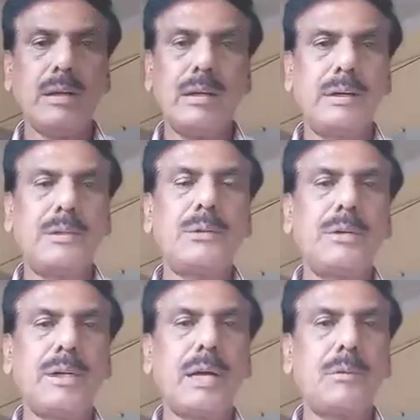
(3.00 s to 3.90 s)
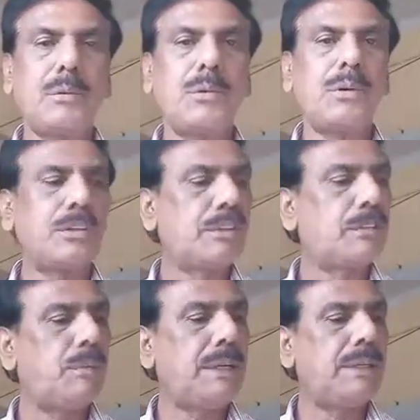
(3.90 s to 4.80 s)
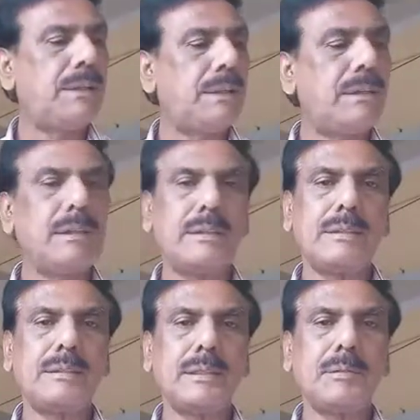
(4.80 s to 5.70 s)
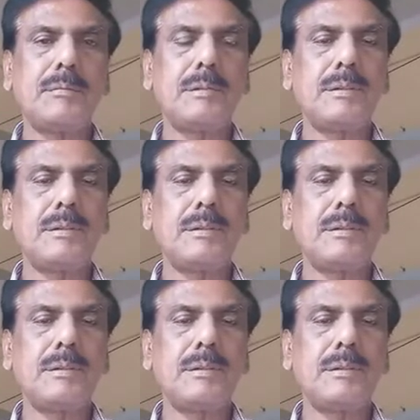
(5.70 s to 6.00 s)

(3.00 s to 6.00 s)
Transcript: Today I am going to explain some